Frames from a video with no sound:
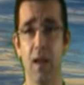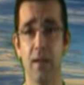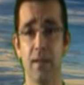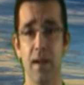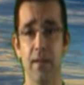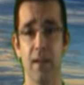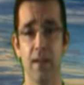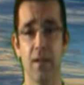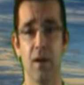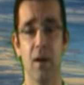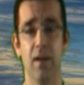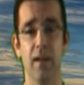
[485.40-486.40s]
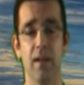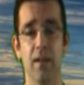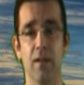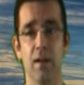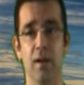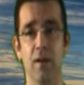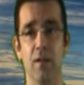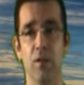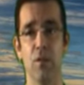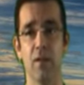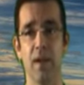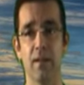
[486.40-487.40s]
take that to heart and
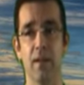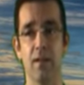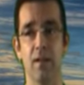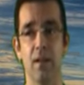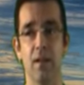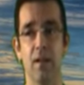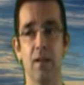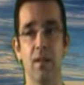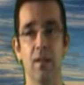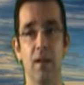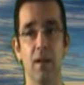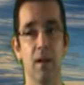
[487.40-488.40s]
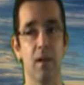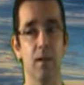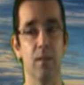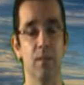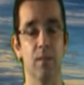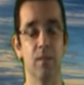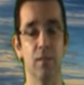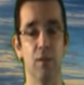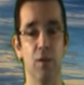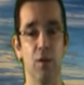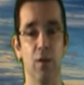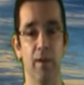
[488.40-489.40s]
use that
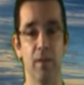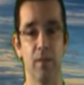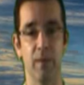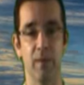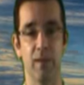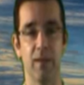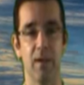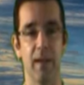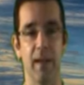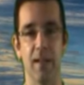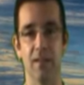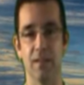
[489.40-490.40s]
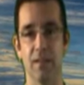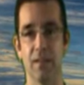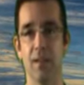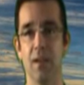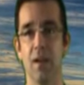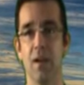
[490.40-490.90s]
to your investment analysis.